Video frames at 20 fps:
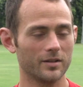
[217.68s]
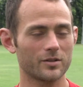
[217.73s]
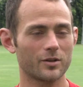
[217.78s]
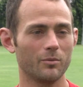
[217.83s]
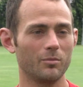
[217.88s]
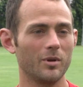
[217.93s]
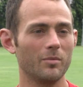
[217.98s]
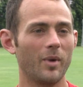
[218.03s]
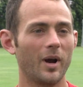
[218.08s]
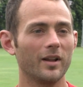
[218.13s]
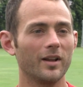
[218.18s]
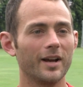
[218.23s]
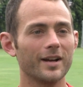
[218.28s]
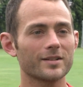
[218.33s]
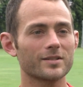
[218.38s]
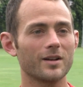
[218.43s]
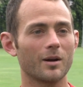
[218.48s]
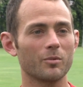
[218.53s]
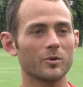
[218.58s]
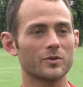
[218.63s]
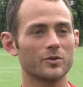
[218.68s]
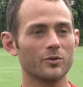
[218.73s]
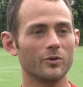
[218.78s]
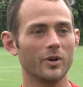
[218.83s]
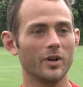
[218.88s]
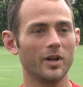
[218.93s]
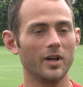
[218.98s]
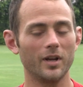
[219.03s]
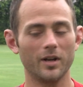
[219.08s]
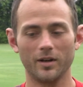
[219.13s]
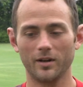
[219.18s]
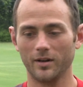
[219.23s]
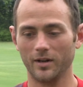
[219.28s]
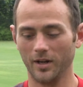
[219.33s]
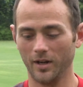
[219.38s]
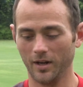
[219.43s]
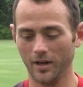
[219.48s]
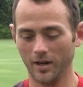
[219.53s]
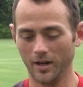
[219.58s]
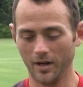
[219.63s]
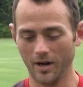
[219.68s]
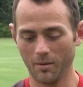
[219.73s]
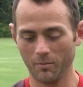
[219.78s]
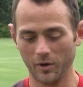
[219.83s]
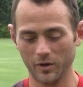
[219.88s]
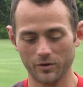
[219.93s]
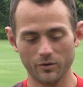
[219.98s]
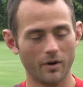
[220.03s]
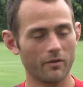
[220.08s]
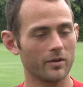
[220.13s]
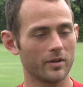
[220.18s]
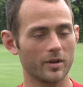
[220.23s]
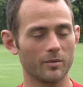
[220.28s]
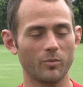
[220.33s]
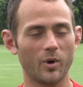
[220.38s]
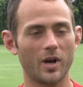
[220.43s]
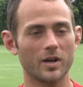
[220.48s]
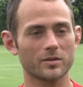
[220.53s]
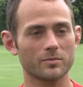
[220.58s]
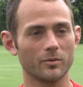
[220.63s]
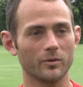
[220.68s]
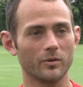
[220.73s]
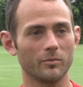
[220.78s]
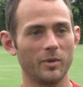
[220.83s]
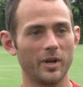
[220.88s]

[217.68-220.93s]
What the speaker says: could be my last opportunity, and I'm going to do everything possible to